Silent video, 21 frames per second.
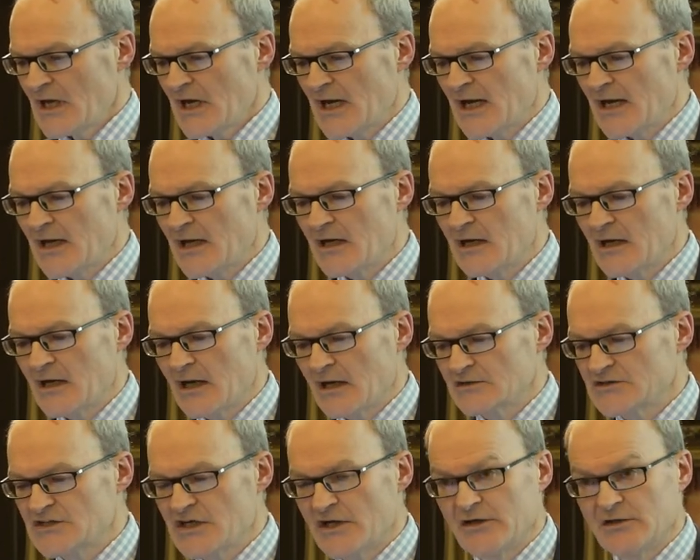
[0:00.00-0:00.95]

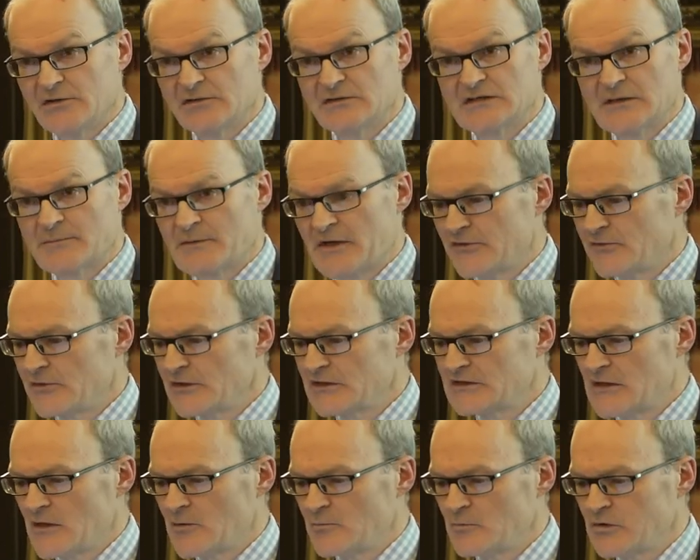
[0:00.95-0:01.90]
I'll show you some other
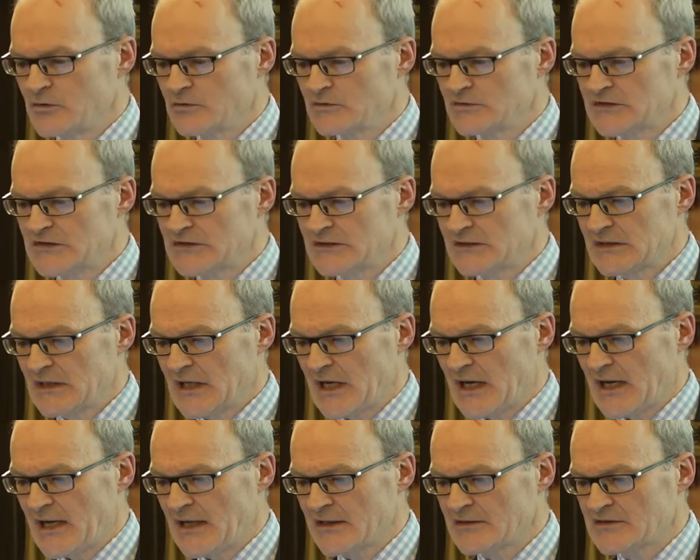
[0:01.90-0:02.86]
examples.
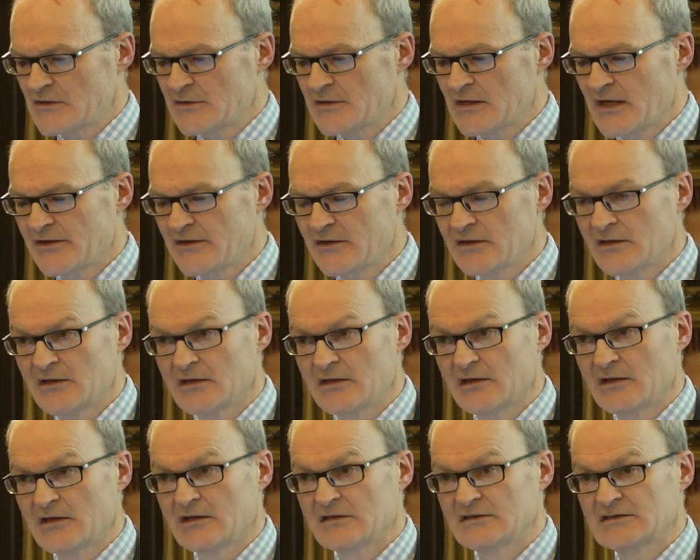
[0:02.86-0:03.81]
So another
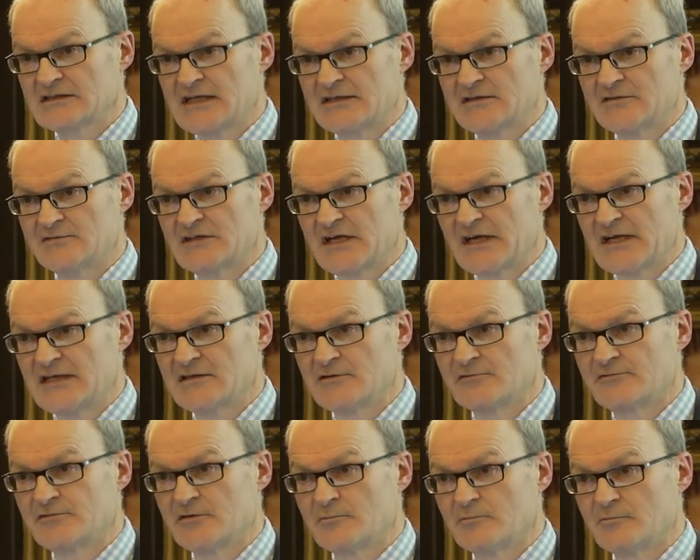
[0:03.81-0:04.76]
set of data
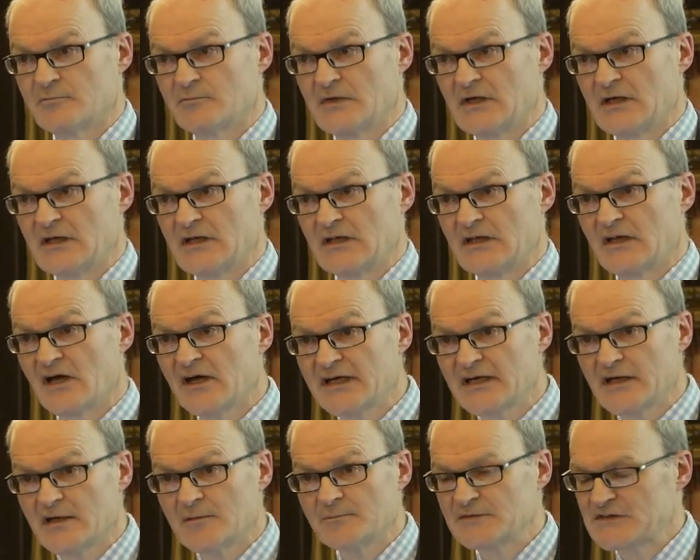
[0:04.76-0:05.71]
from
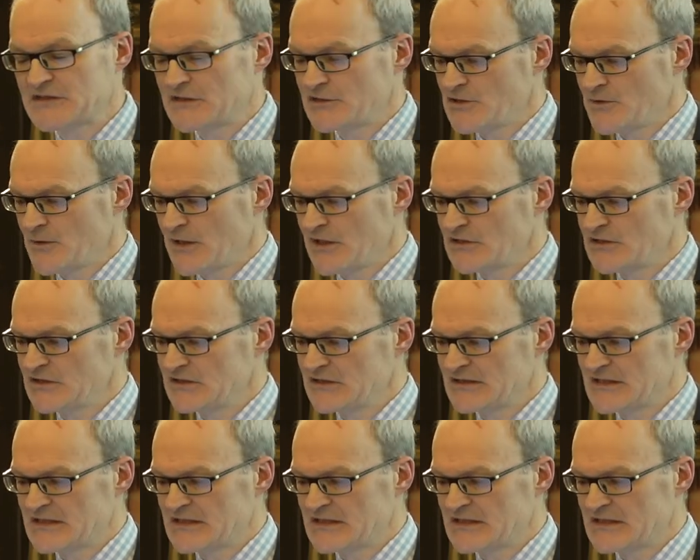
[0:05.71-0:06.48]
lineup situations.